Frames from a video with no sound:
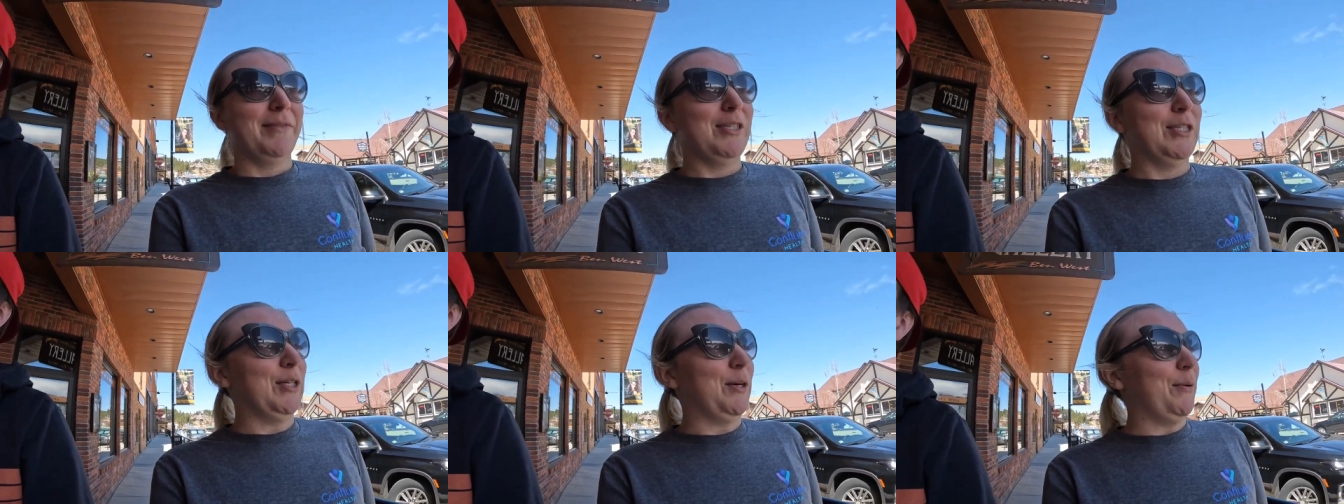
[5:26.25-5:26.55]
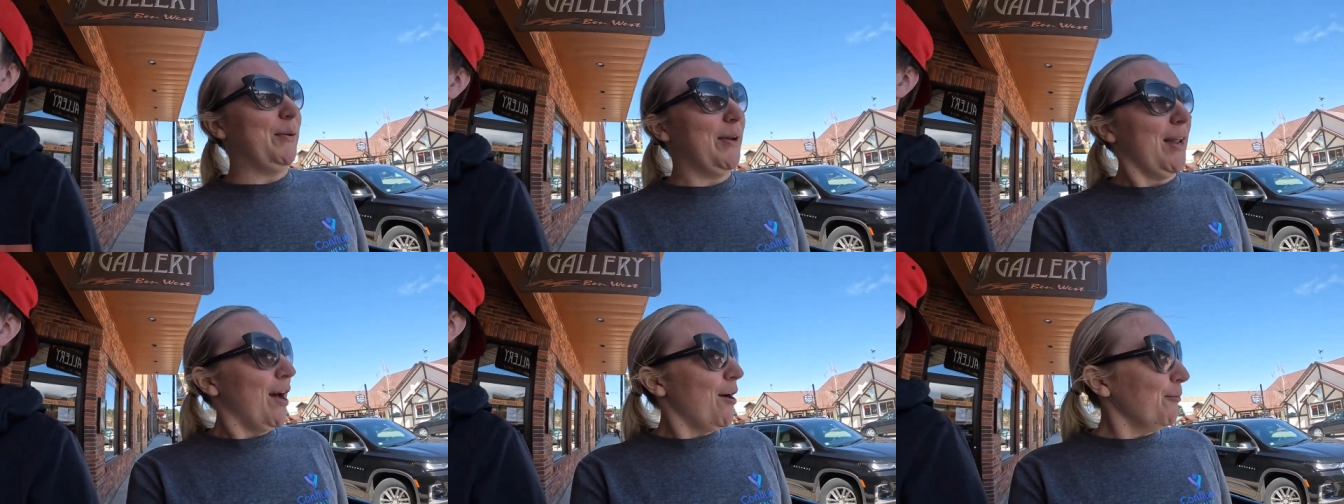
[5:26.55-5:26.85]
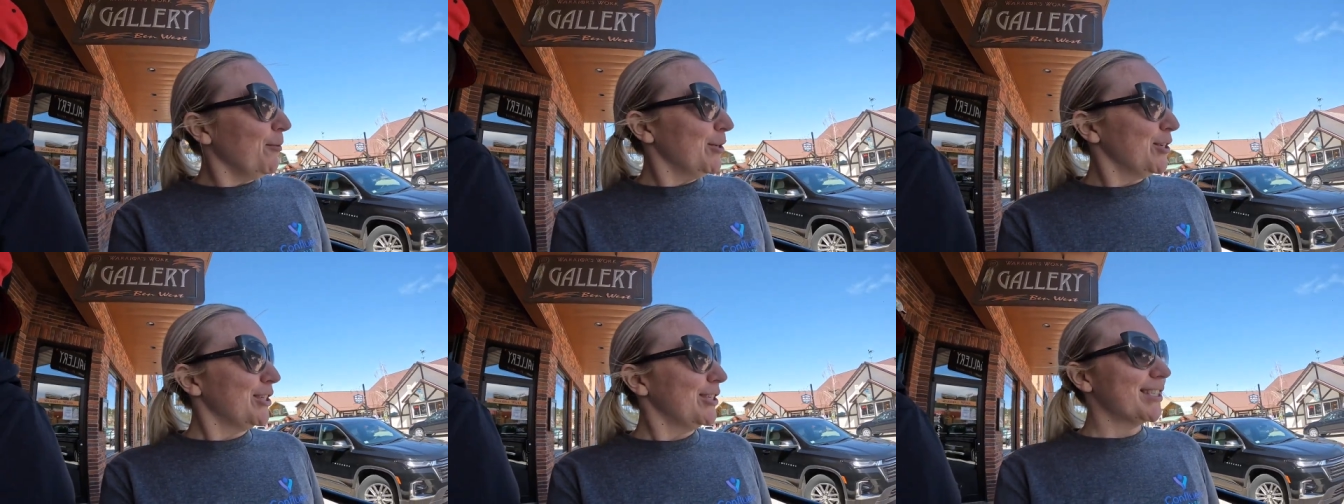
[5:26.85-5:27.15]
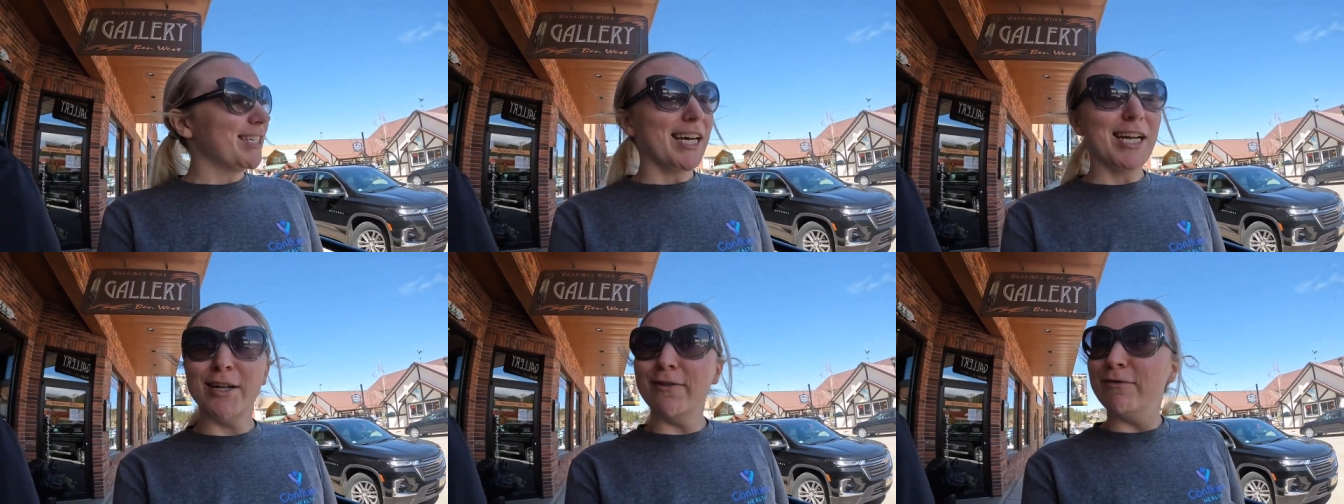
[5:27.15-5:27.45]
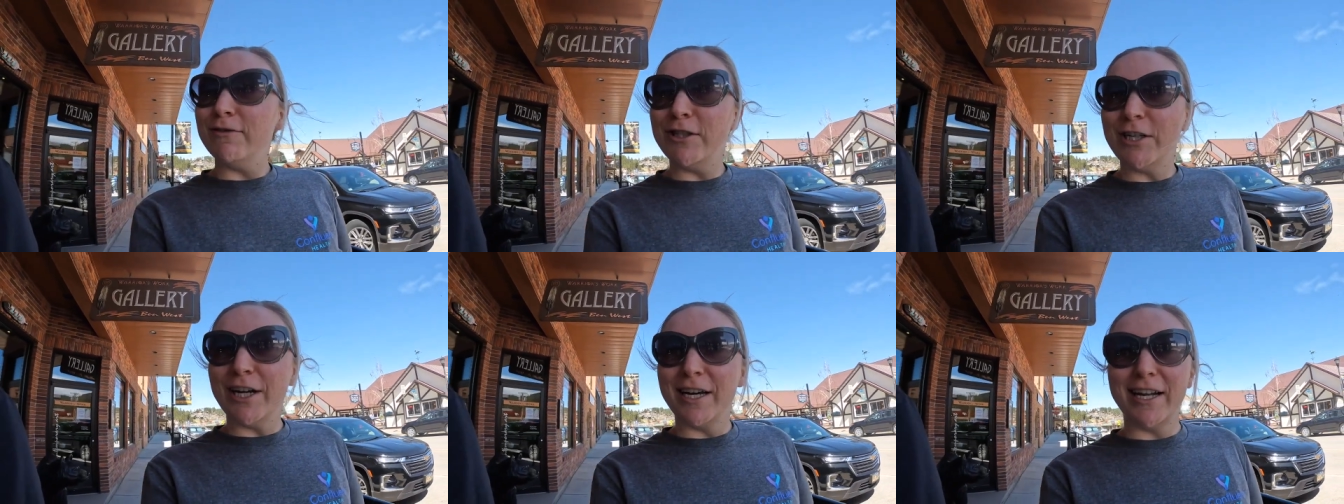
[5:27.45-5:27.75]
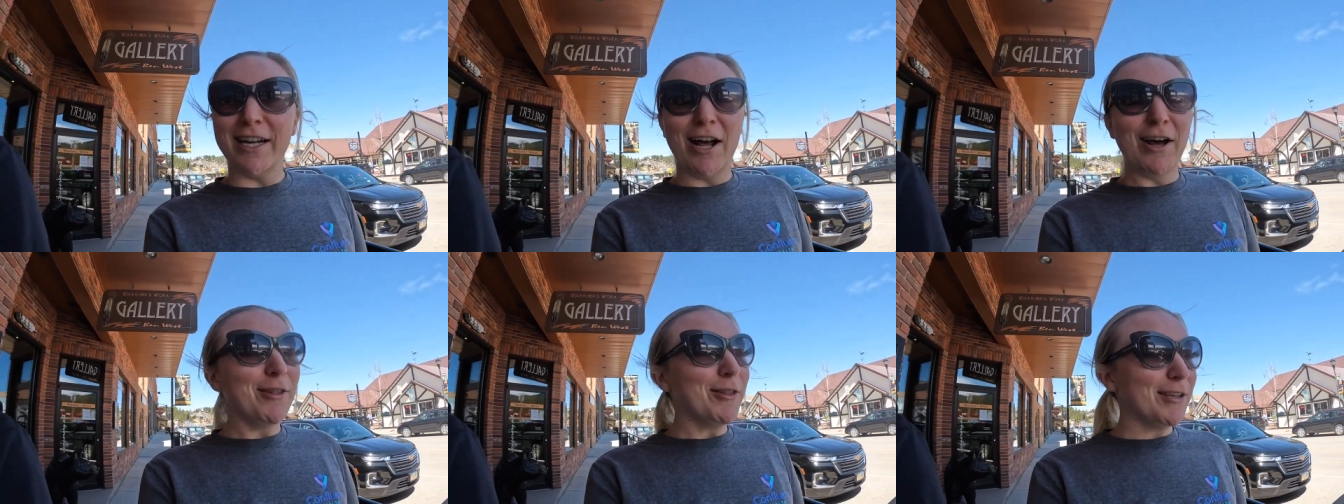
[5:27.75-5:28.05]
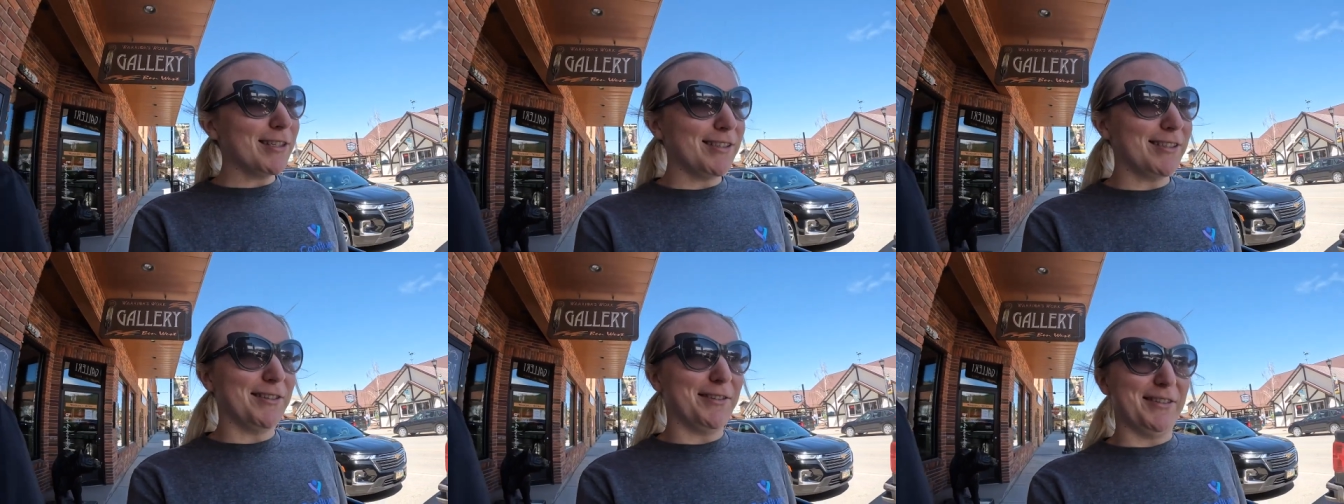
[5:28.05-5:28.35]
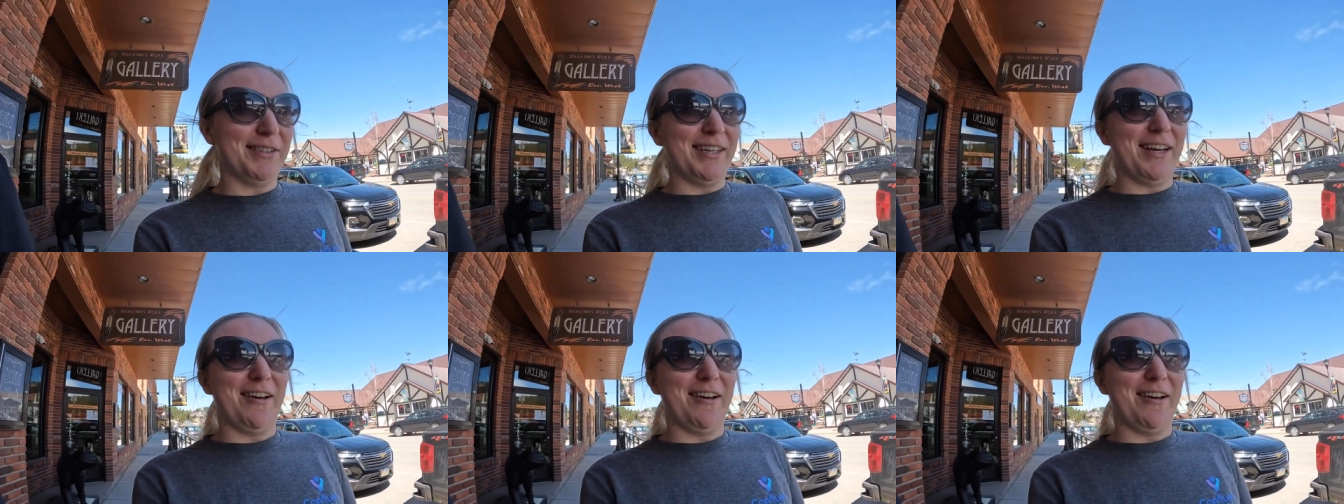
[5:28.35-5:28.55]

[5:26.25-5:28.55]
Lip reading: So now we're just kind of checking out this little